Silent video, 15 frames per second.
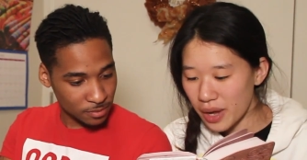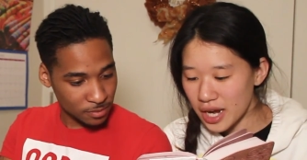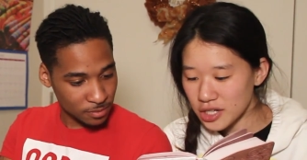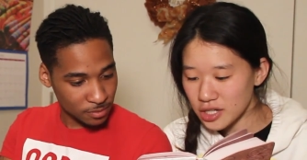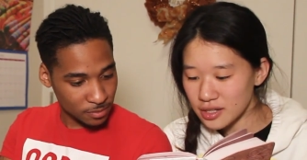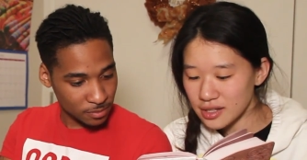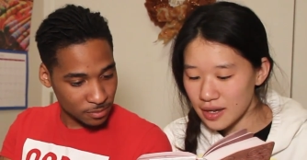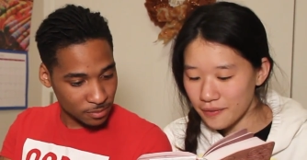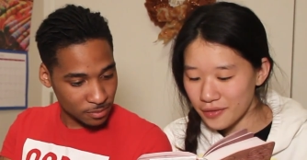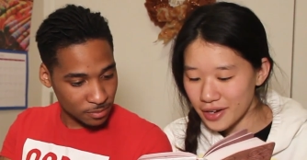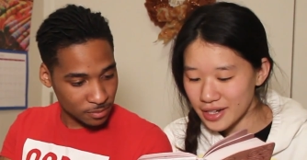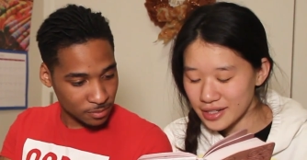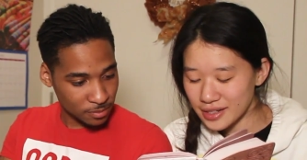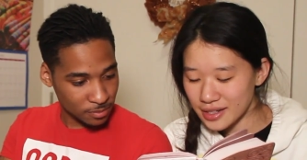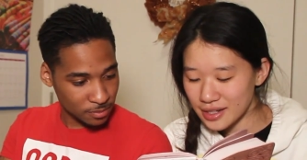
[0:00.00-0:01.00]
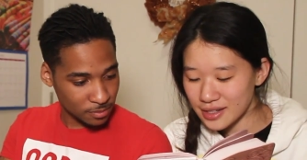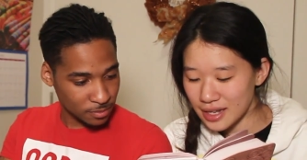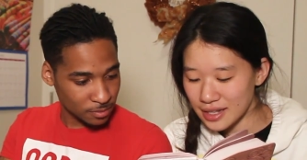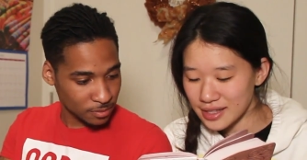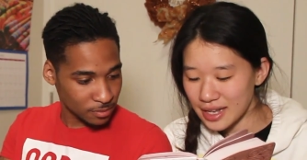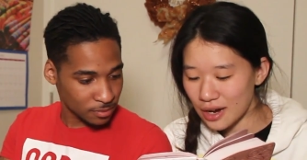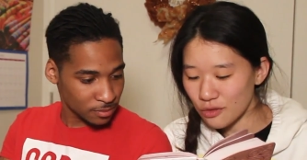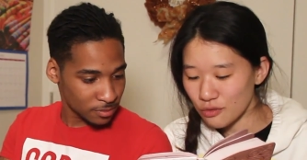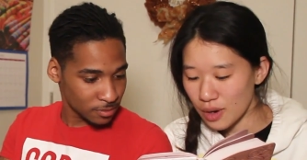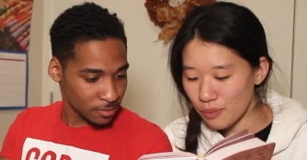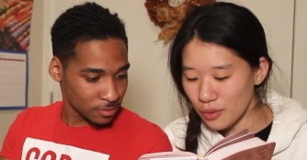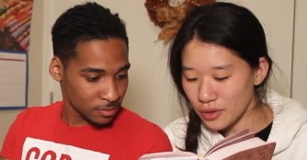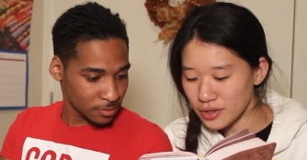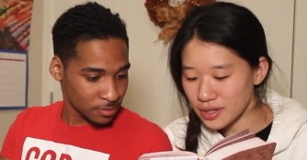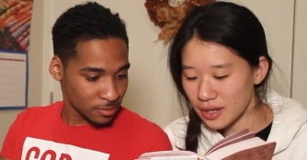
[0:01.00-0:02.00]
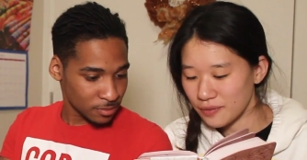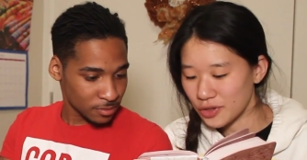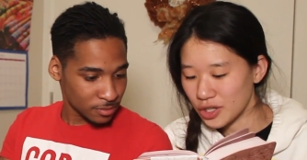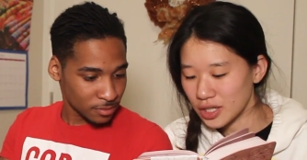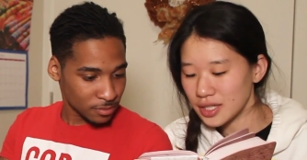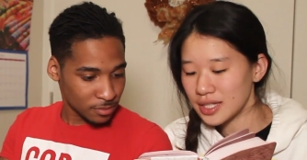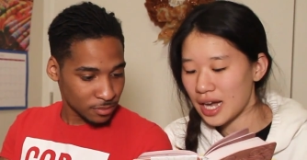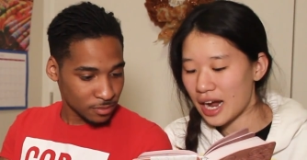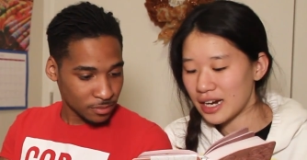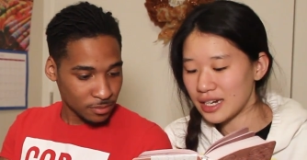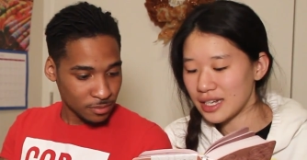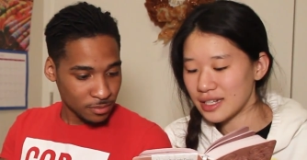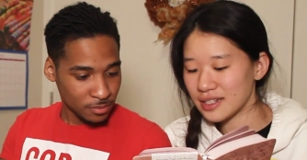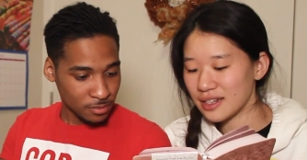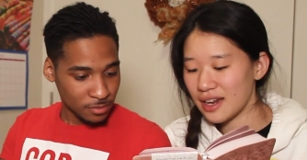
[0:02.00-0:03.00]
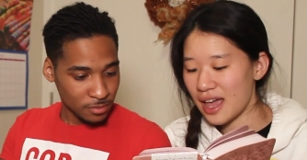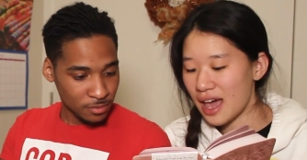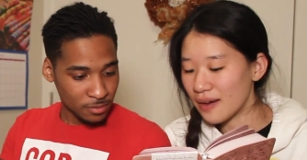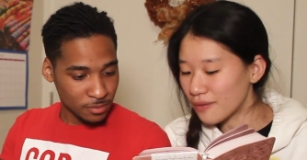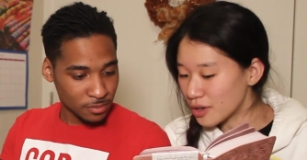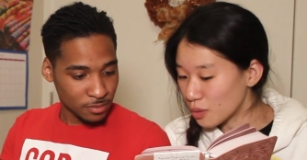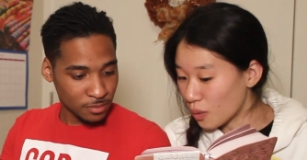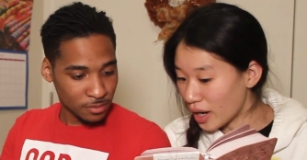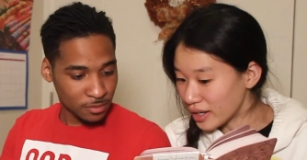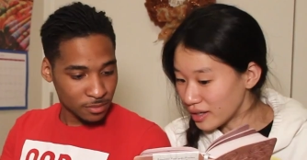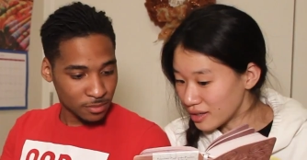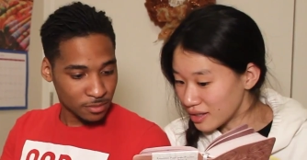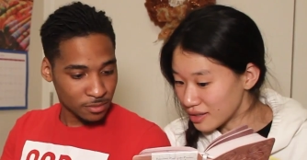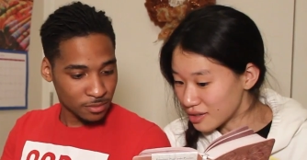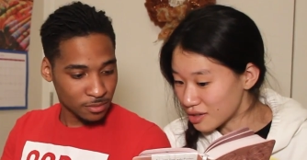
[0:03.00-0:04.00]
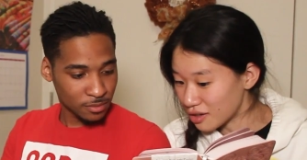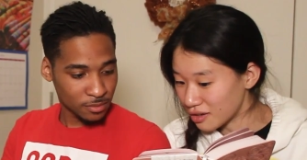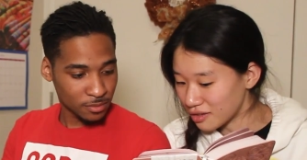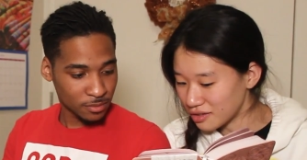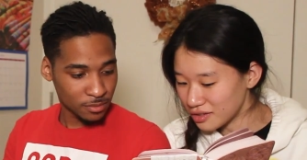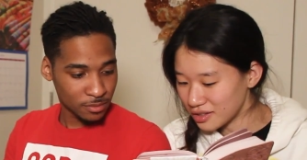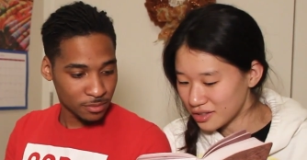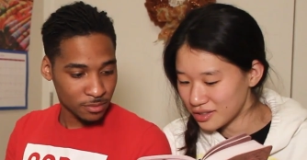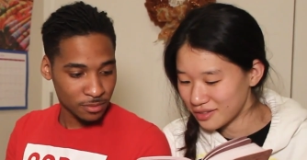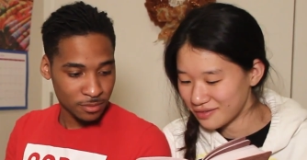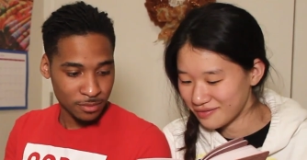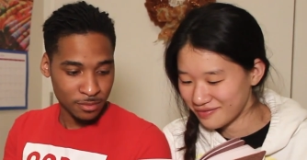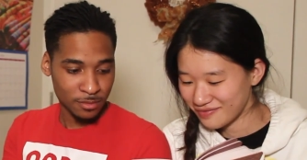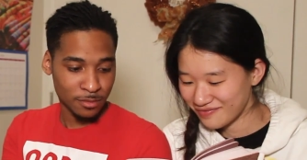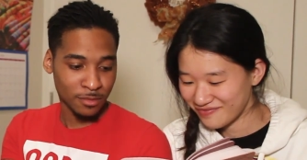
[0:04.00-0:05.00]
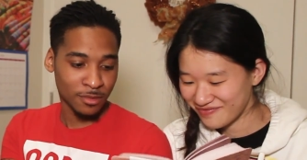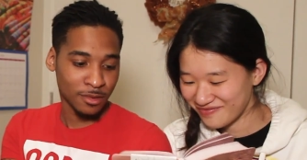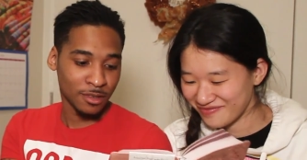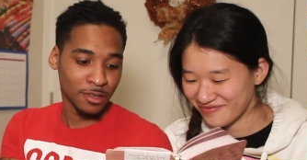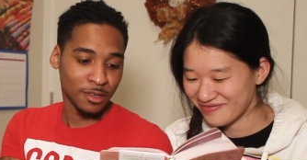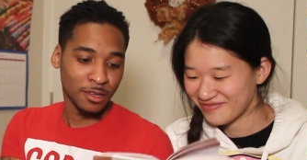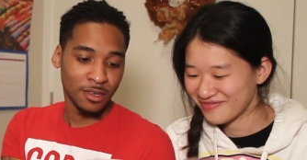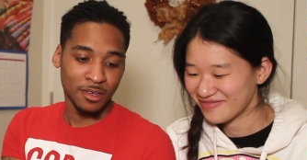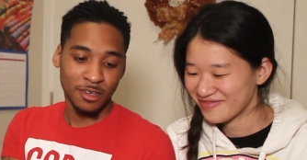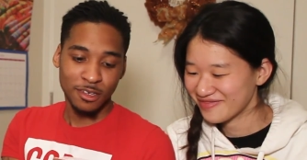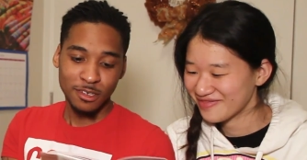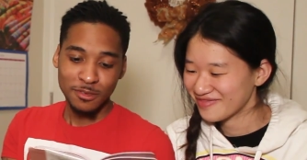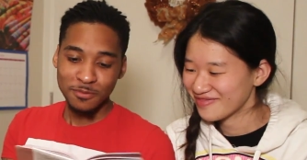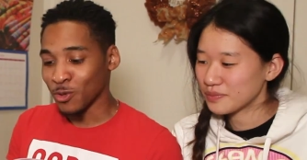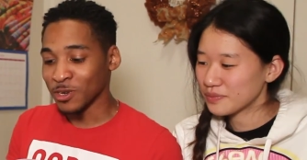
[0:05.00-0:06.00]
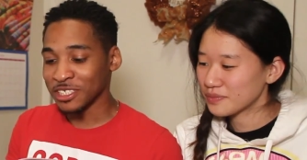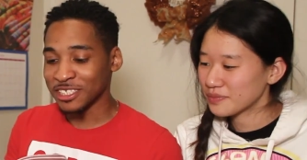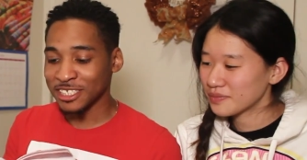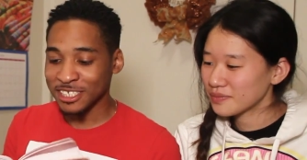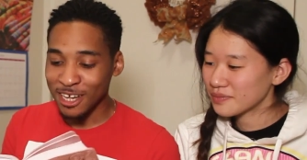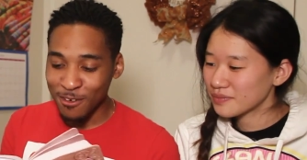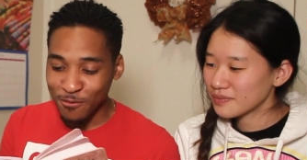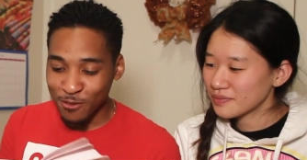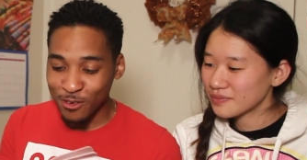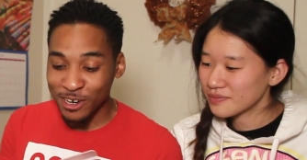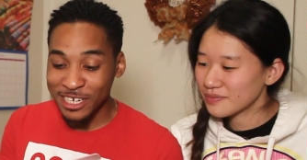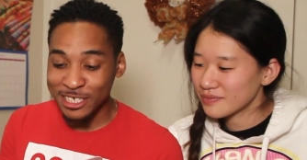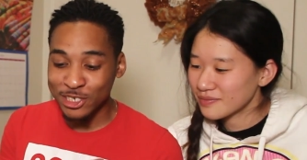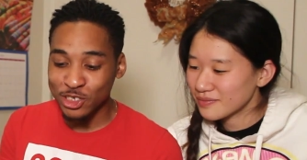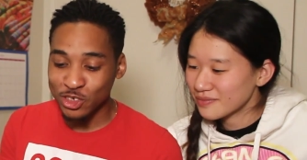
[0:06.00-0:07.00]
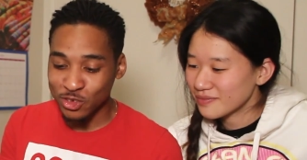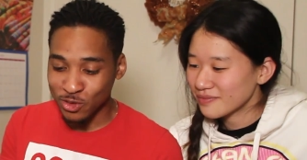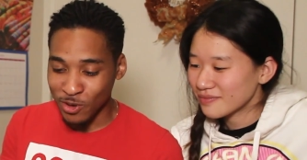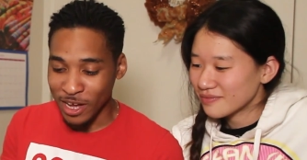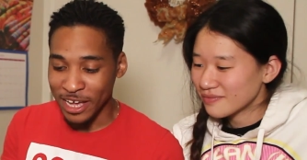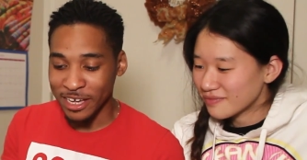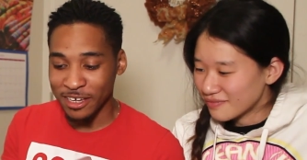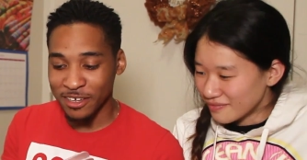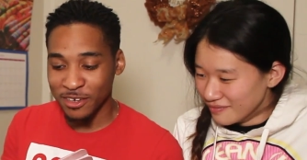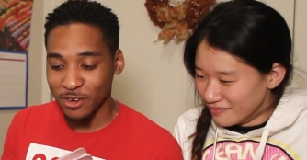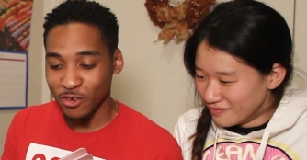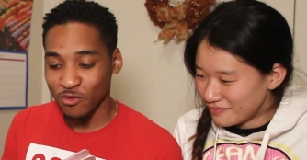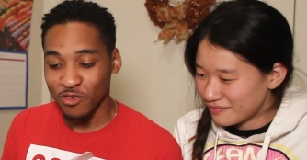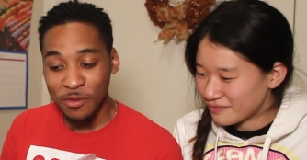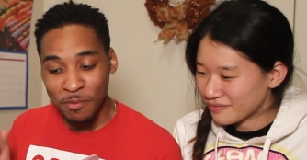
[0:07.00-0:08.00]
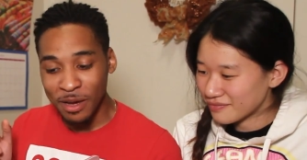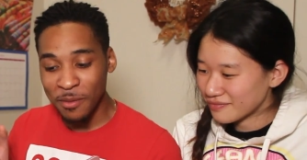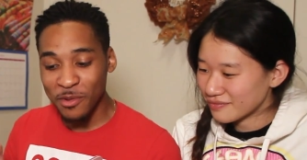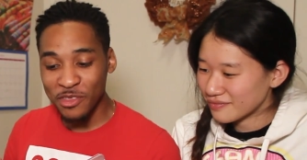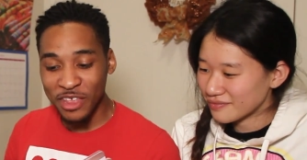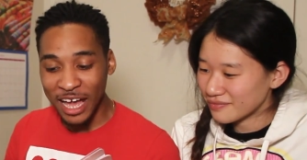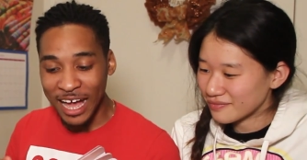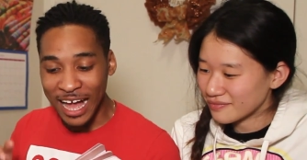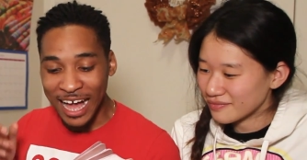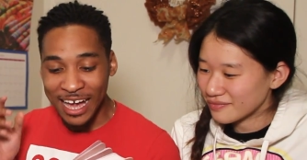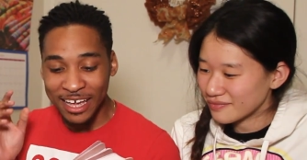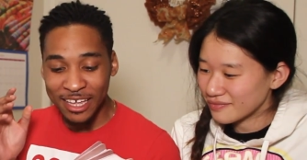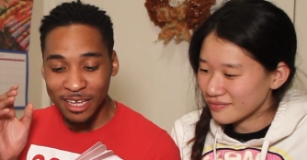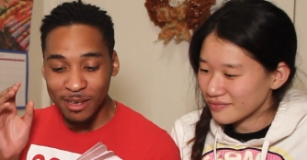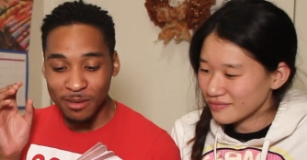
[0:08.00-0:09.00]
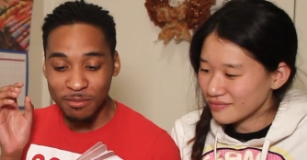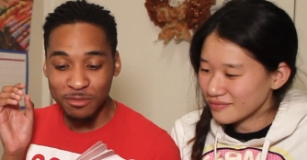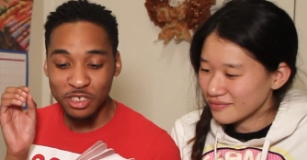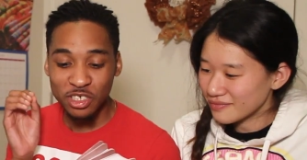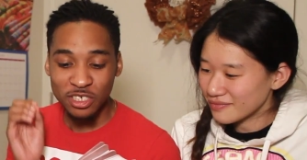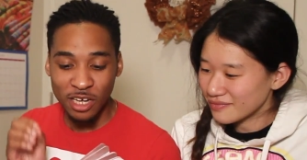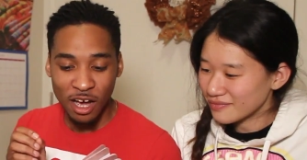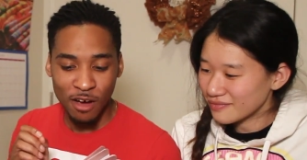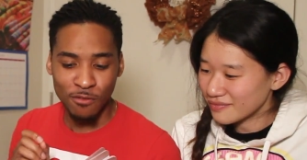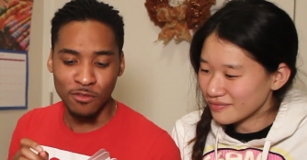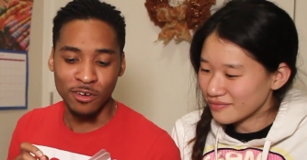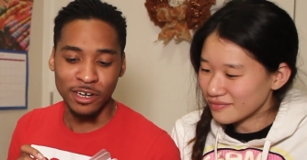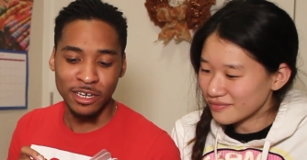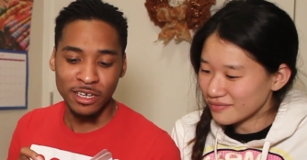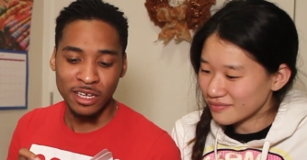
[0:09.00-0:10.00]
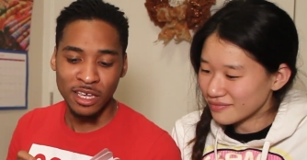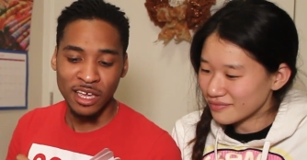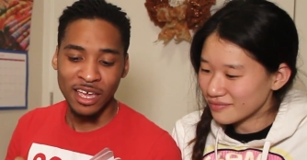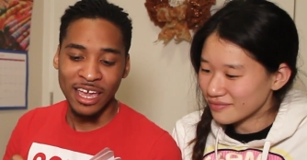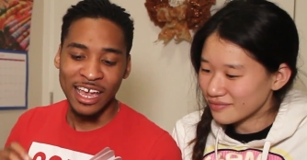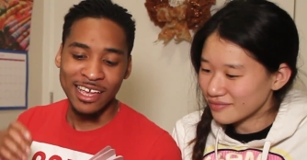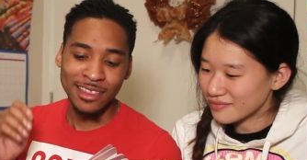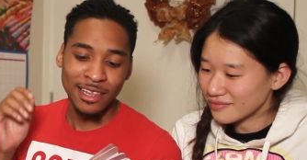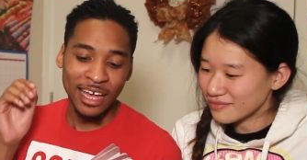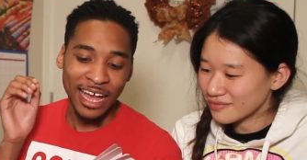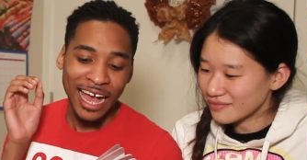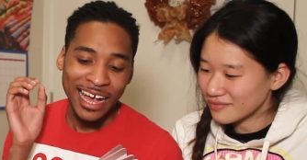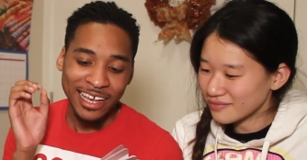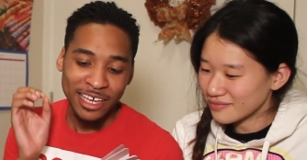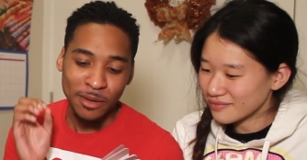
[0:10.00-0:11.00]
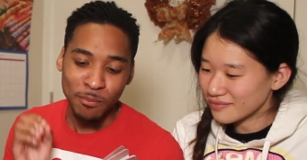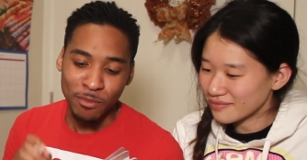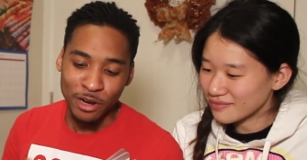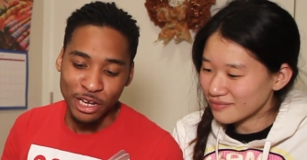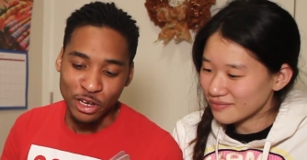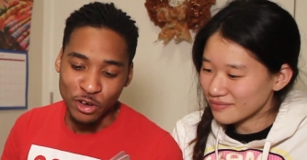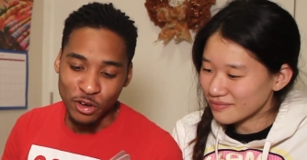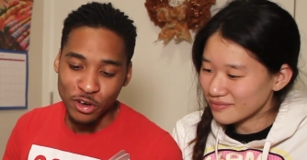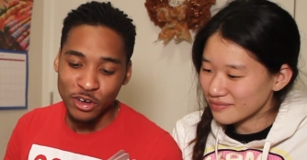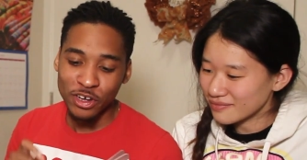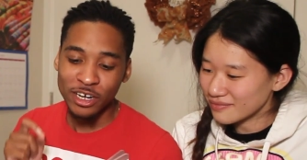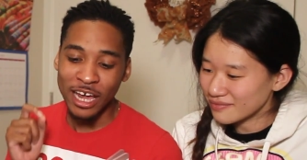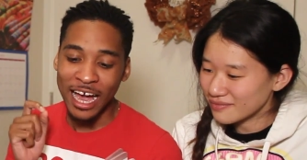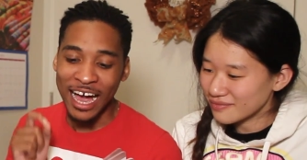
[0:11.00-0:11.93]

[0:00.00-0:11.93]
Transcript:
Speaker 1: patient sufferings sends out ripples of good tidings in ever-widening circles.
Speaker 2: When sufferings strike, remember that I am sovereign and that I can bring good